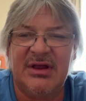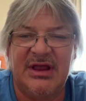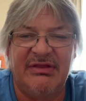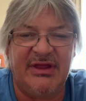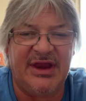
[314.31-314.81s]

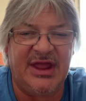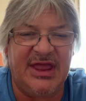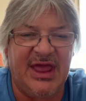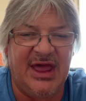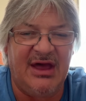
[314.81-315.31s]
And then they
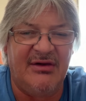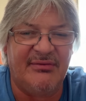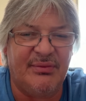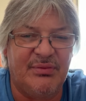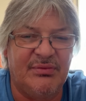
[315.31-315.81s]
have,
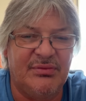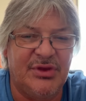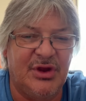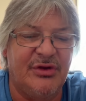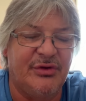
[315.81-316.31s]

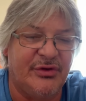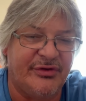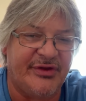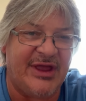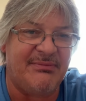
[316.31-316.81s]
you know, you do the
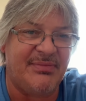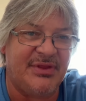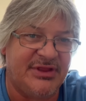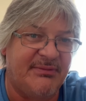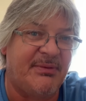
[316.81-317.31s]
same,
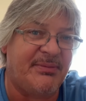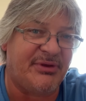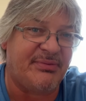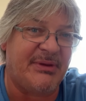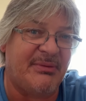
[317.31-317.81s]
different piece
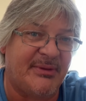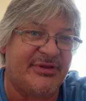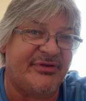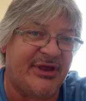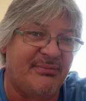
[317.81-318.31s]
of paper, but the
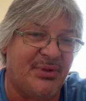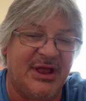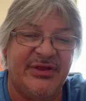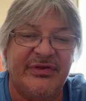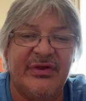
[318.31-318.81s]
same
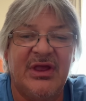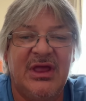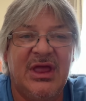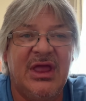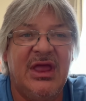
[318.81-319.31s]
place.
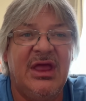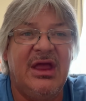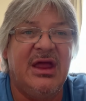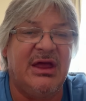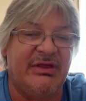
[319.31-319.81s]

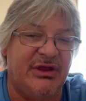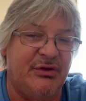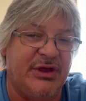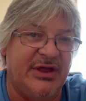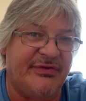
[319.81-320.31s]
And then
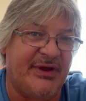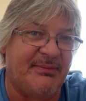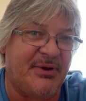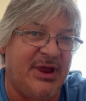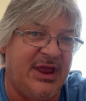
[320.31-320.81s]
you get
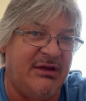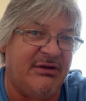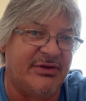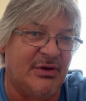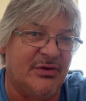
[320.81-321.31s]
supper here
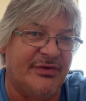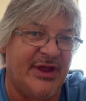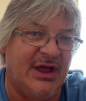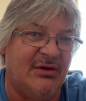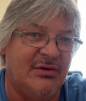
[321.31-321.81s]
at the
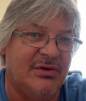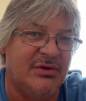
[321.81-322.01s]
hotel.